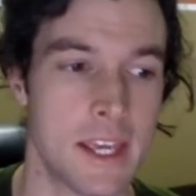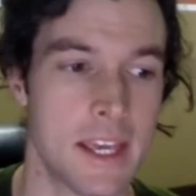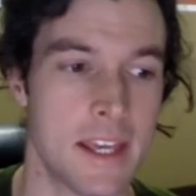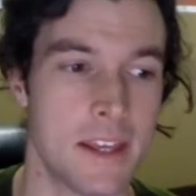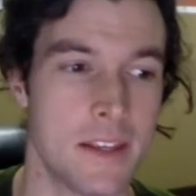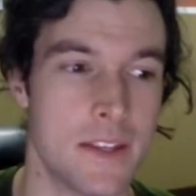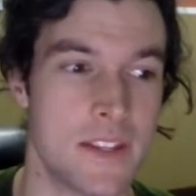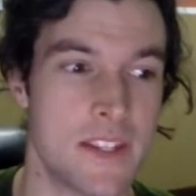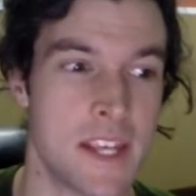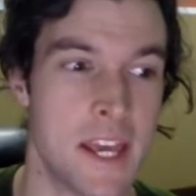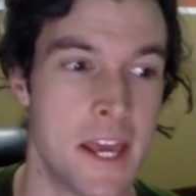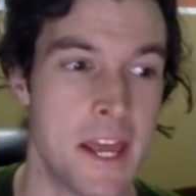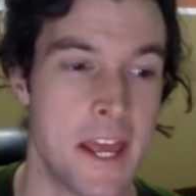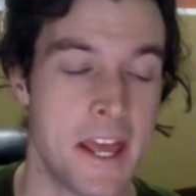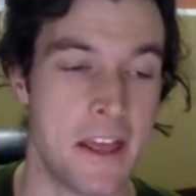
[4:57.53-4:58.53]
is
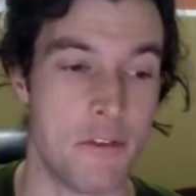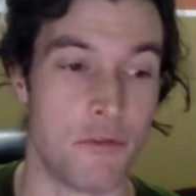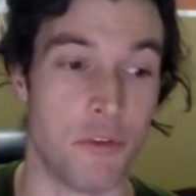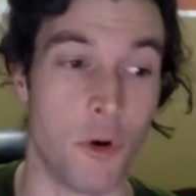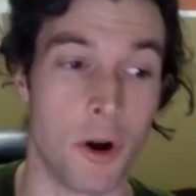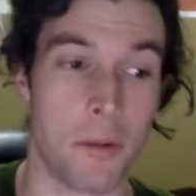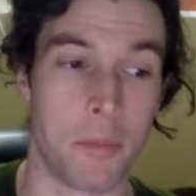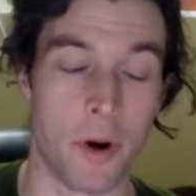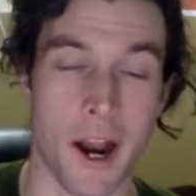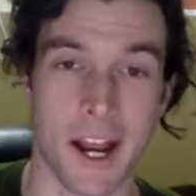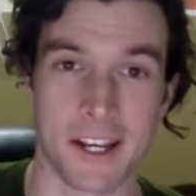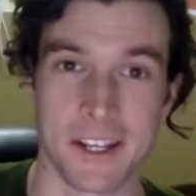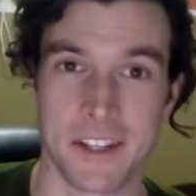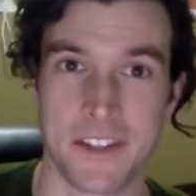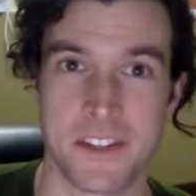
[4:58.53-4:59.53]
for
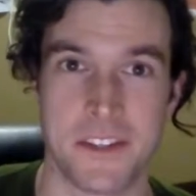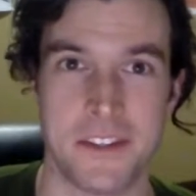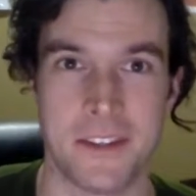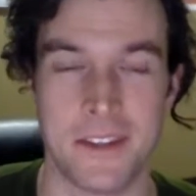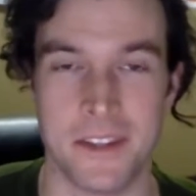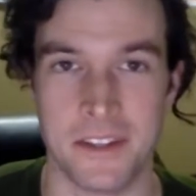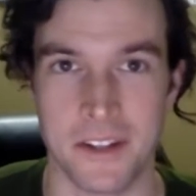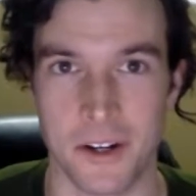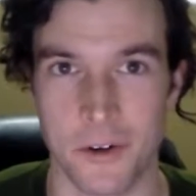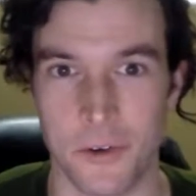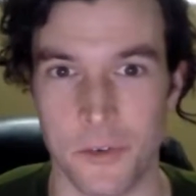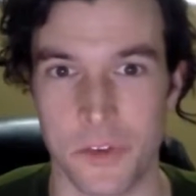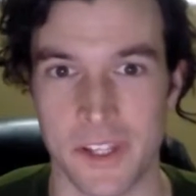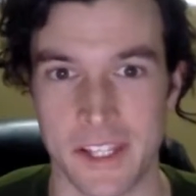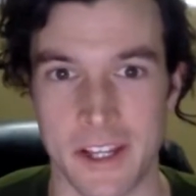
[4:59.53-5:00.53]
practice,
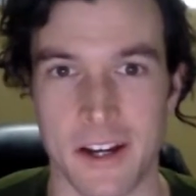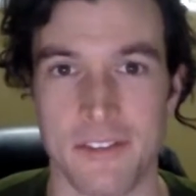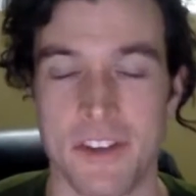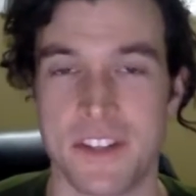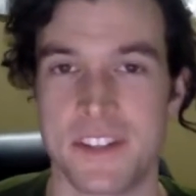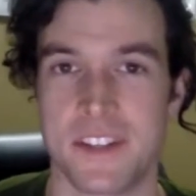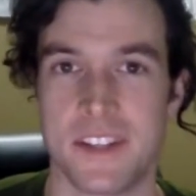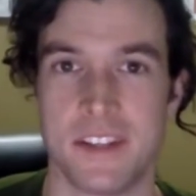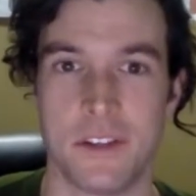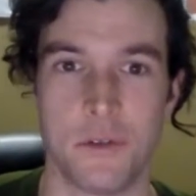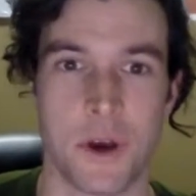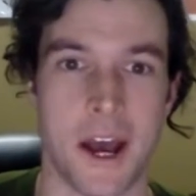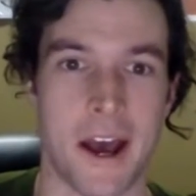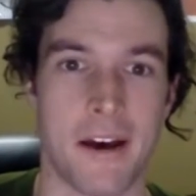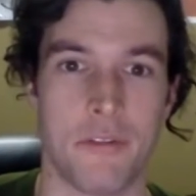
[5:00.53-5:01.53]
like obviously
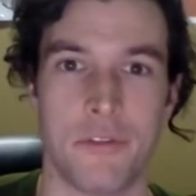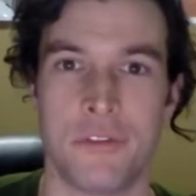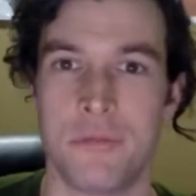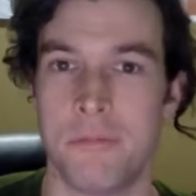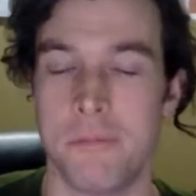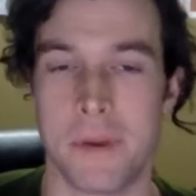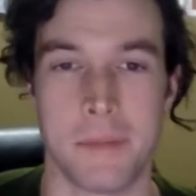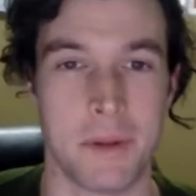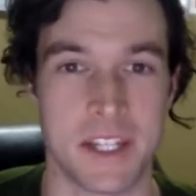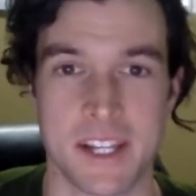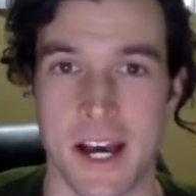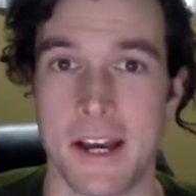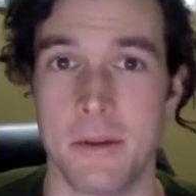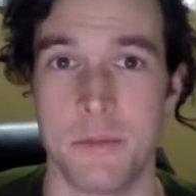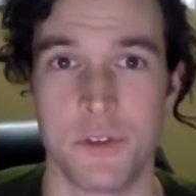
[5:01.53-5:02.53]
you have maybe
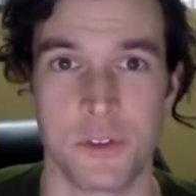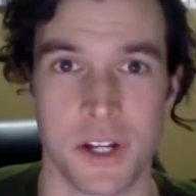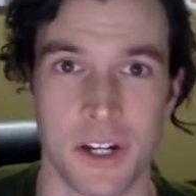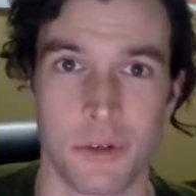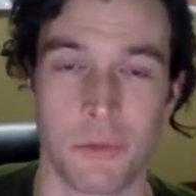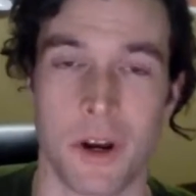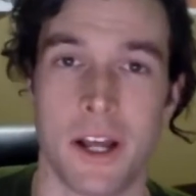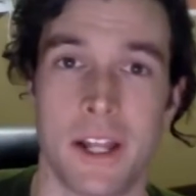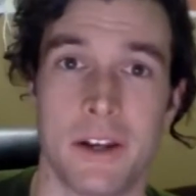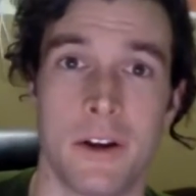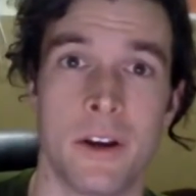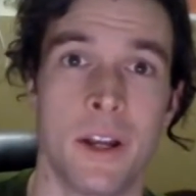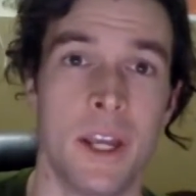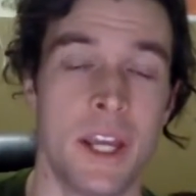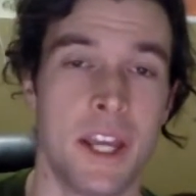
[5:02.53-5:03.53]
times you got to run,
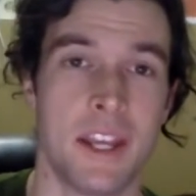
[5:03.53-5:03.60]
or